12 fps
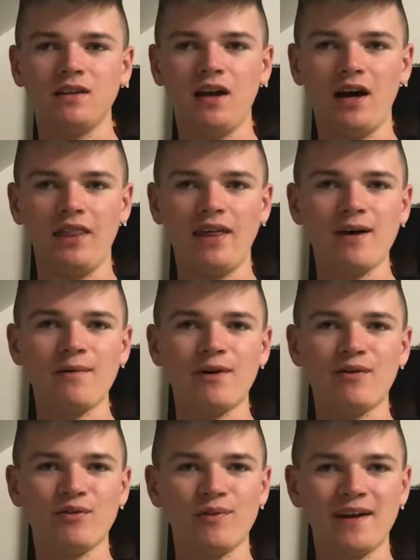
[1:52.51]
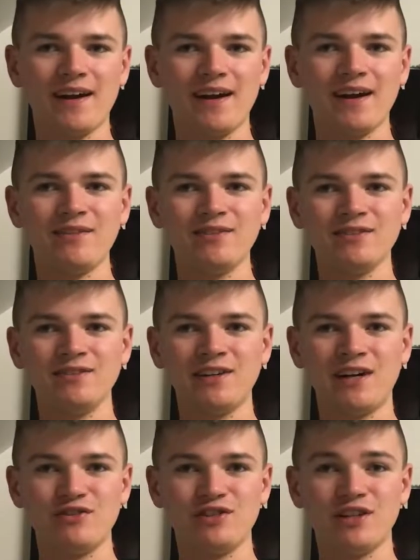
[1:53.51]
that went over when
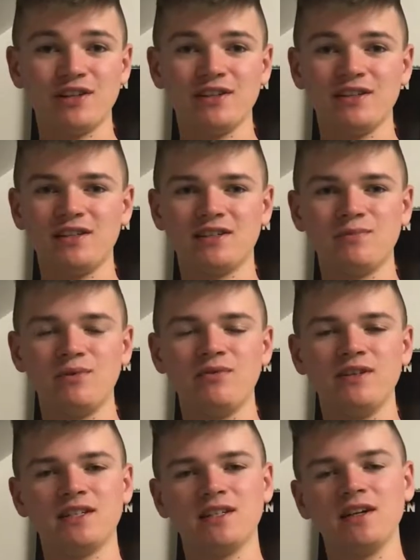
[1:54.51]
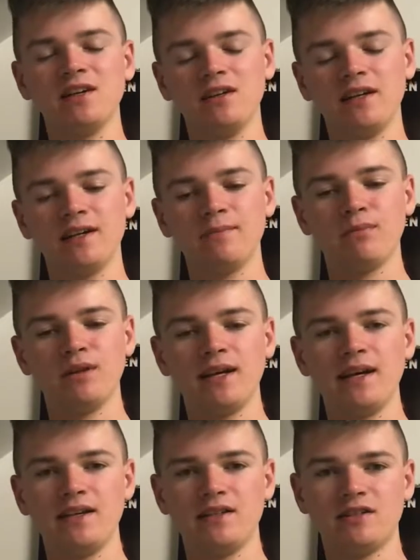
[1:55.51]
I was younger, and this movie still like
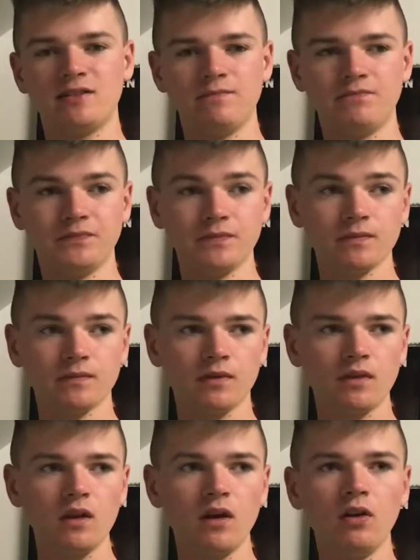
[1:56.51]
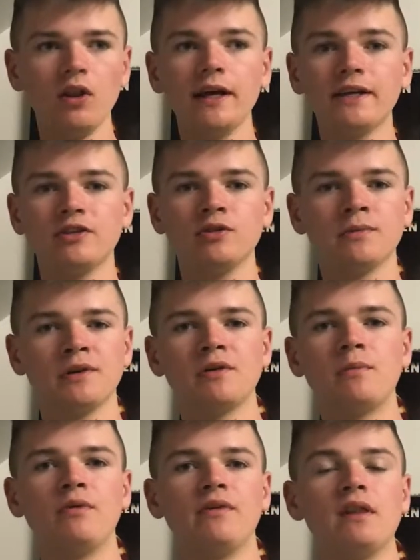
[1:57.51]
plays like a
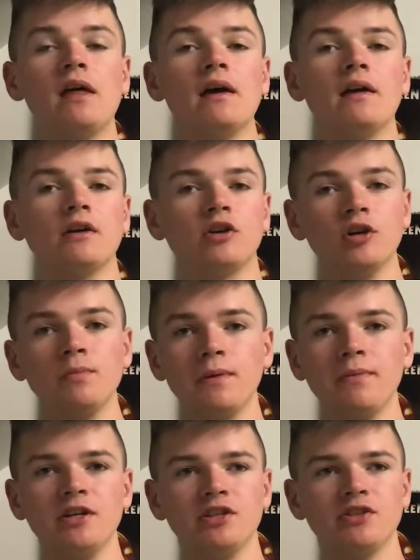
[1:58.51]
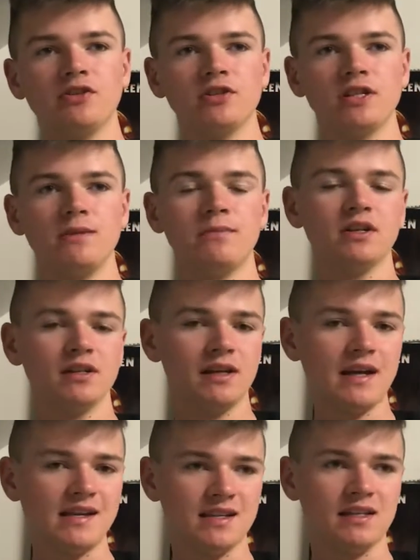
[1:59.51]
superhero movie that could be PG-13, but it
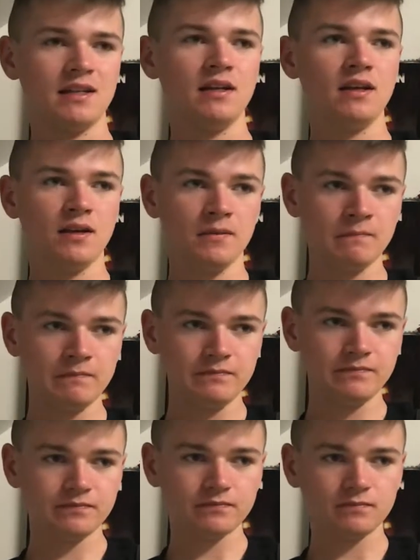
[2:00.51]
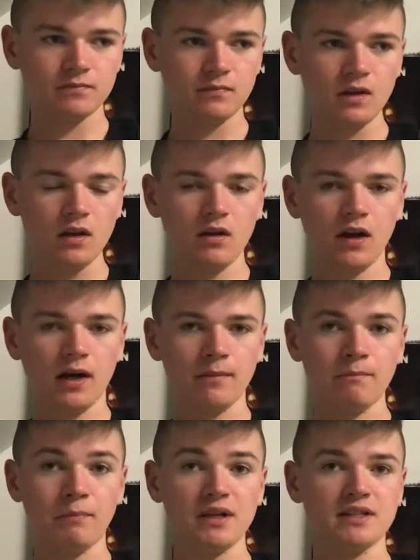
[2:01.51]
isn't.
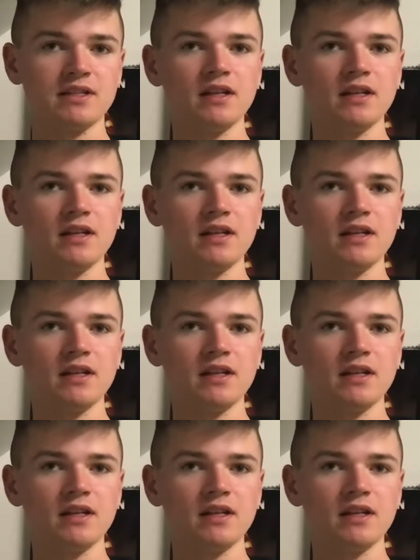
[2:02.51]
But it